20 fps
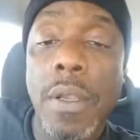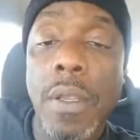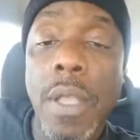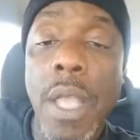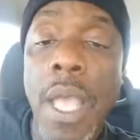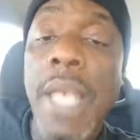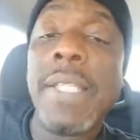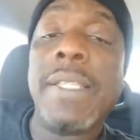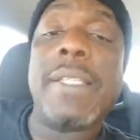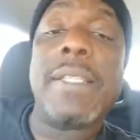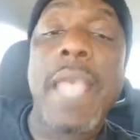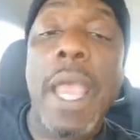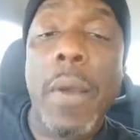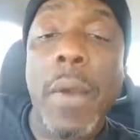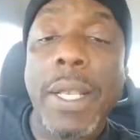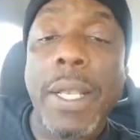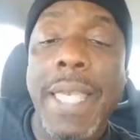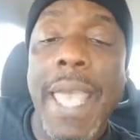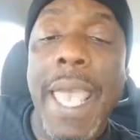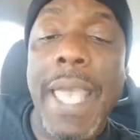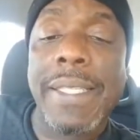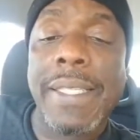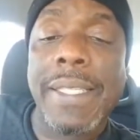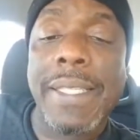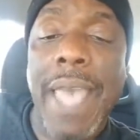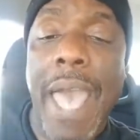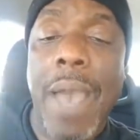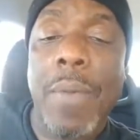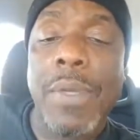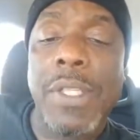Sarah K.
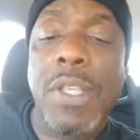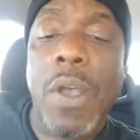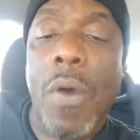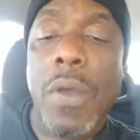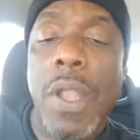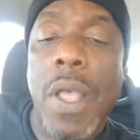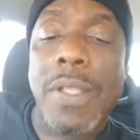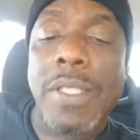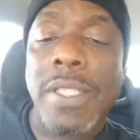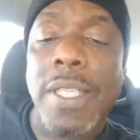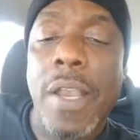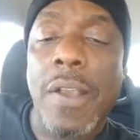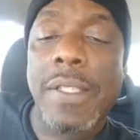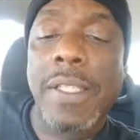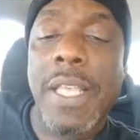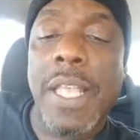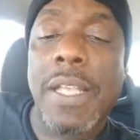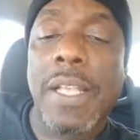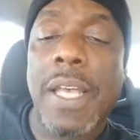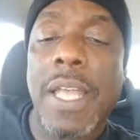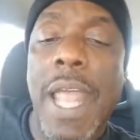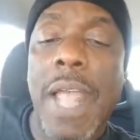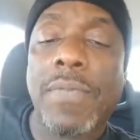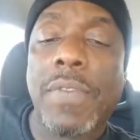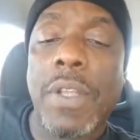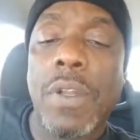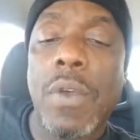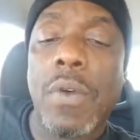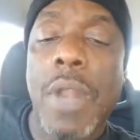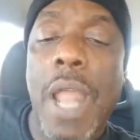Scott, what's going on? Sarah said, good
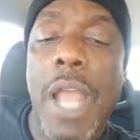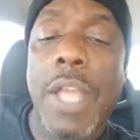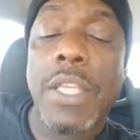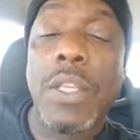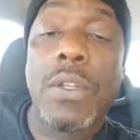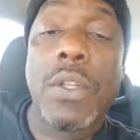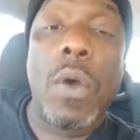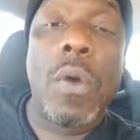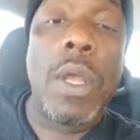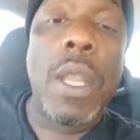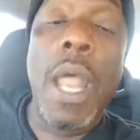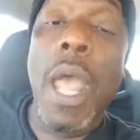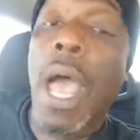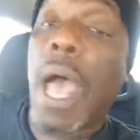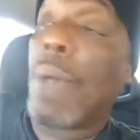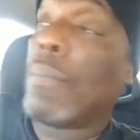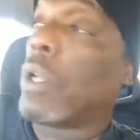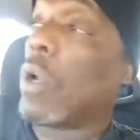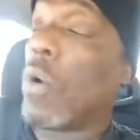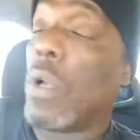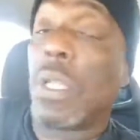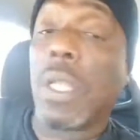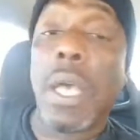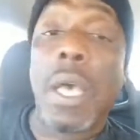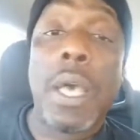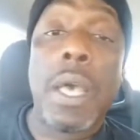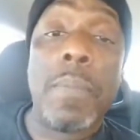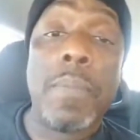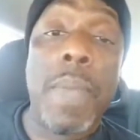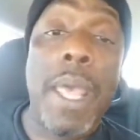afternoon. How are you doing? I'm doing
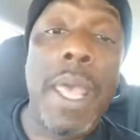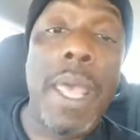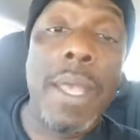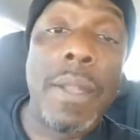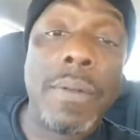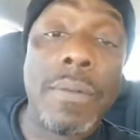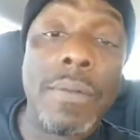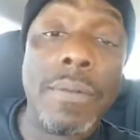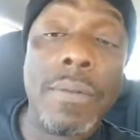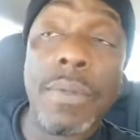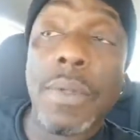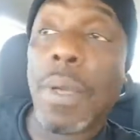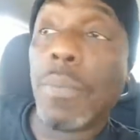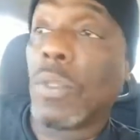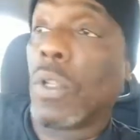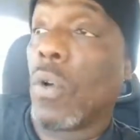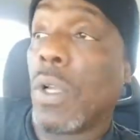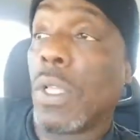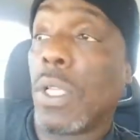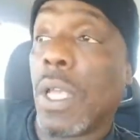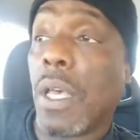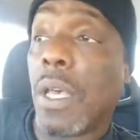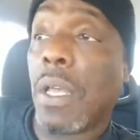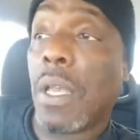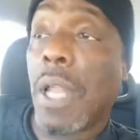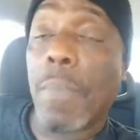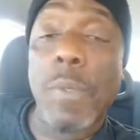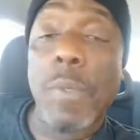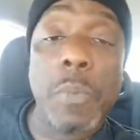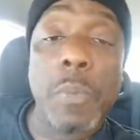good, man. I'm doing good.
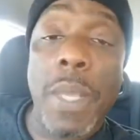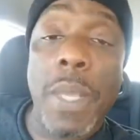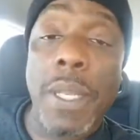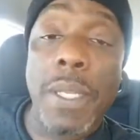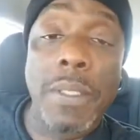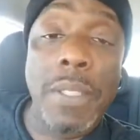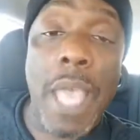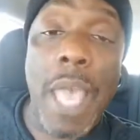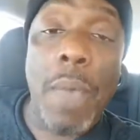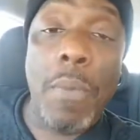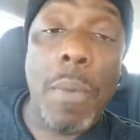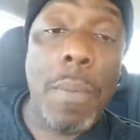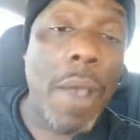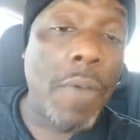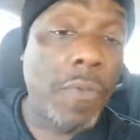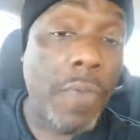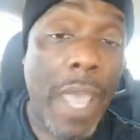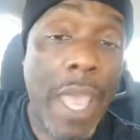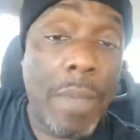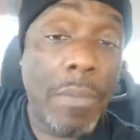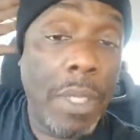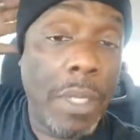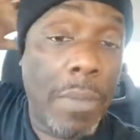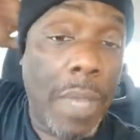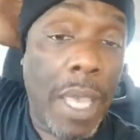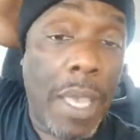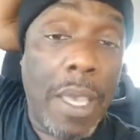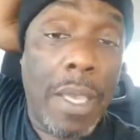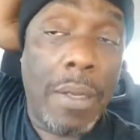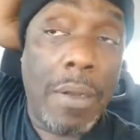I'm just spending time with my family,
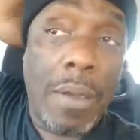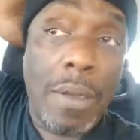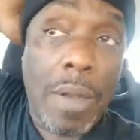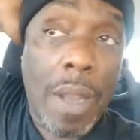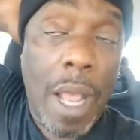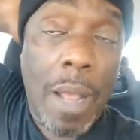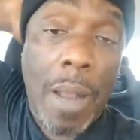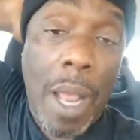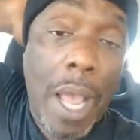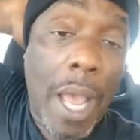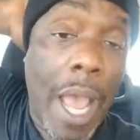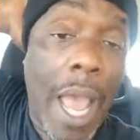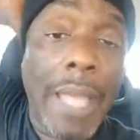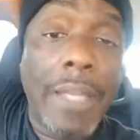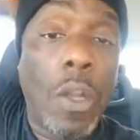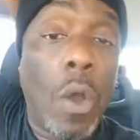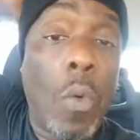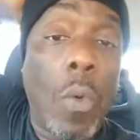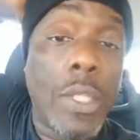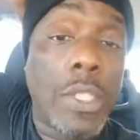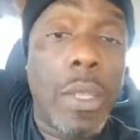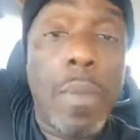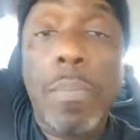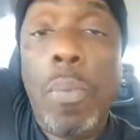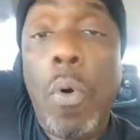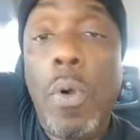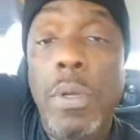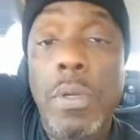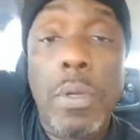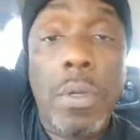man. I know what's
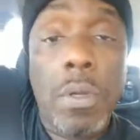important.